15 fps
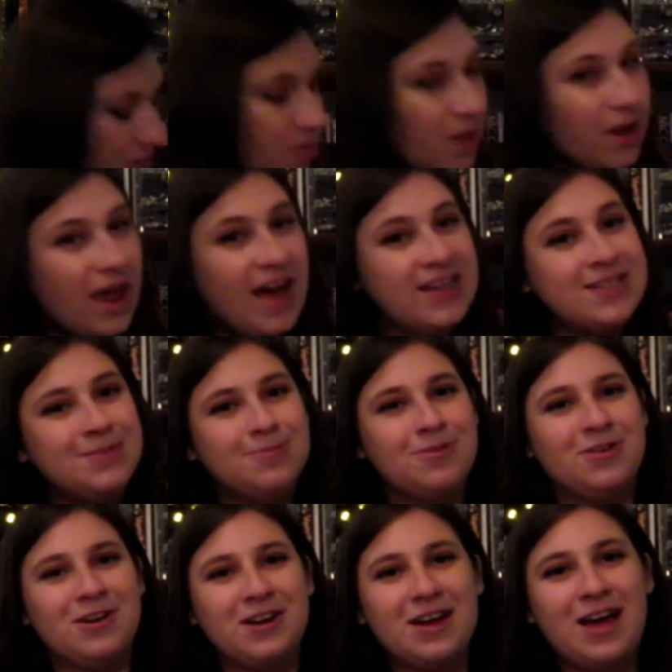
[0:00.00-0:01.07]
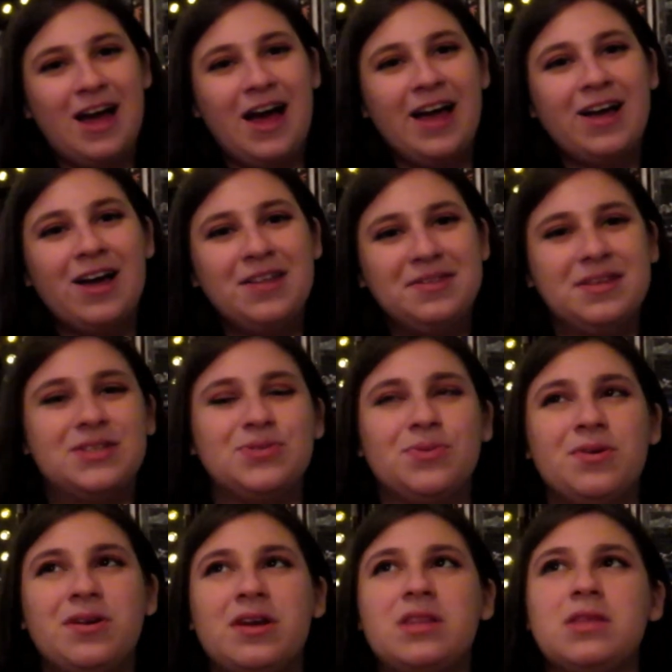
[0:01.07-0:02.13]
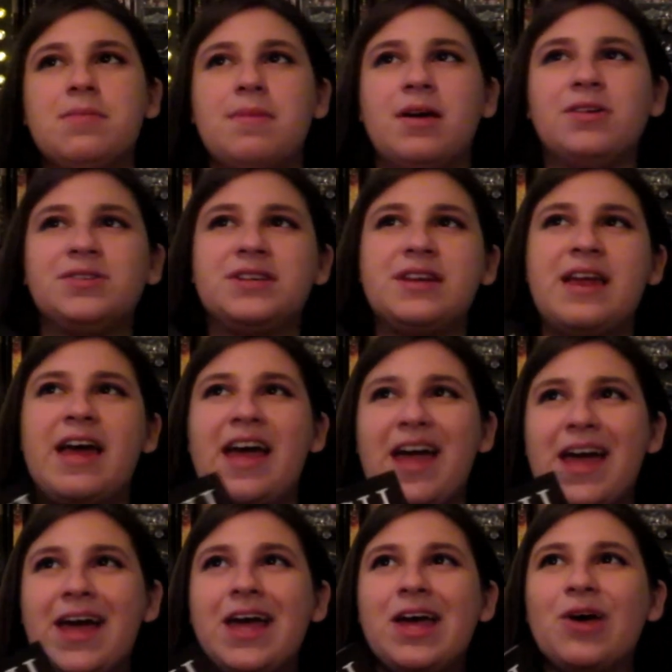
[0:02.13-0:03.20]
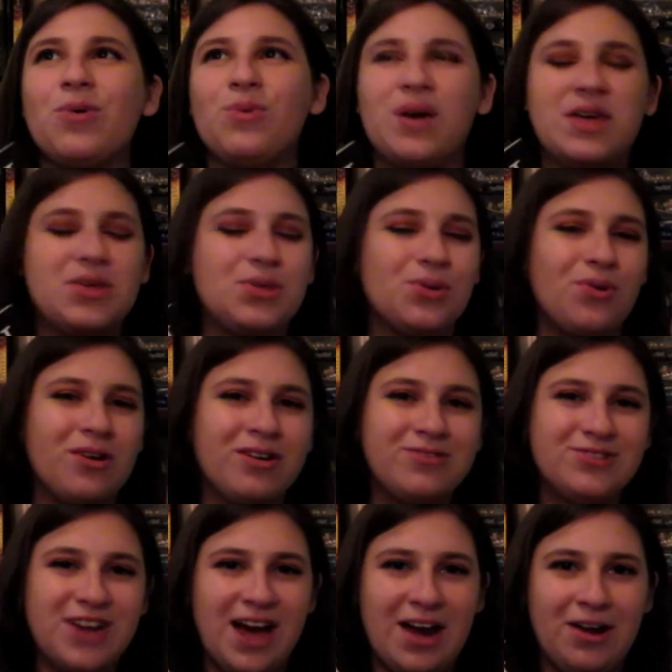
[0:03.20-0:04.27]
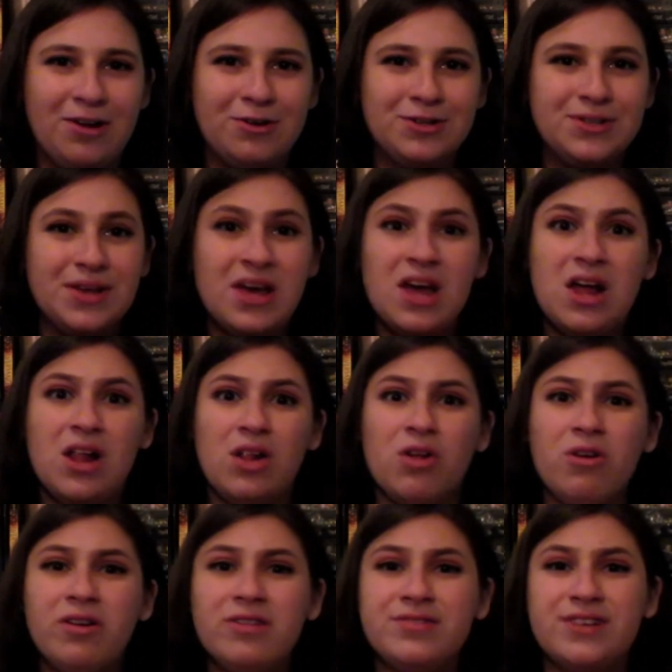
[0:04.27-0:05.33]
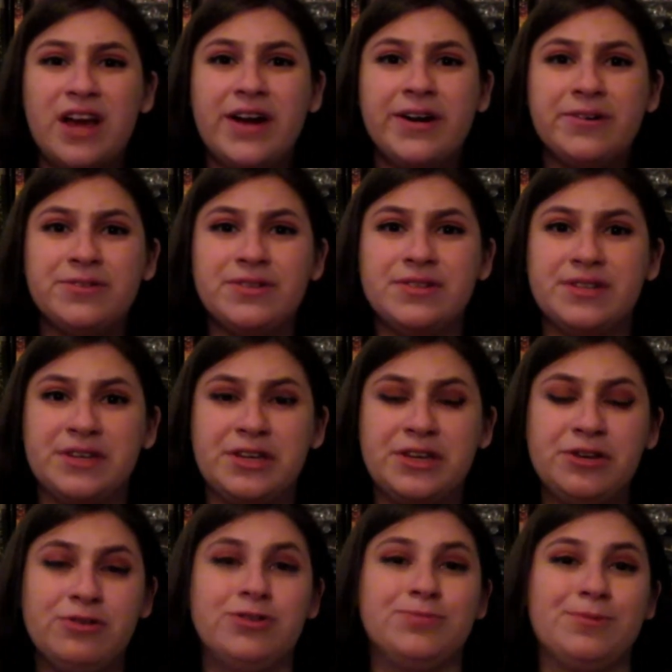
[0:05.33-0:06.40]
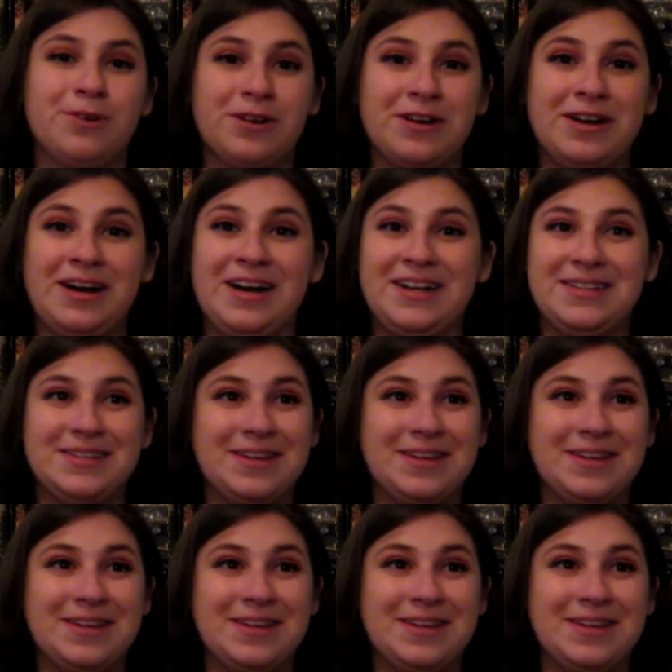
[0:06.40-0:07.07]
The last book, I got this one in the mail today with Lord of Shadows. Lord of Shadows is a huge book, guys.